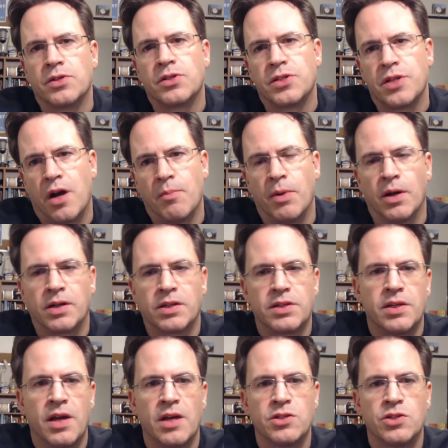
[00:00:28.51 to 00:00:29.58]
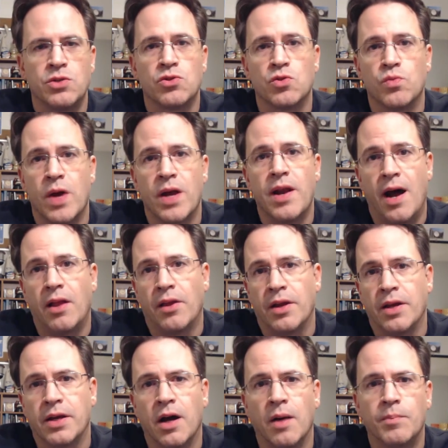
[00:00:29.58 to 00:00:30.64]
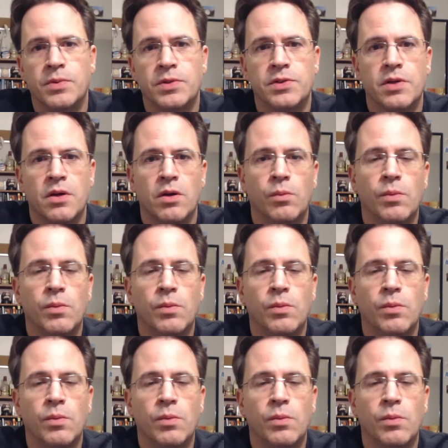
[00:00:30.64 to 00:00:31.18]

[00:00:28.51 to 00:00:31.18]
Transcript: Starbucks has used red holiday cups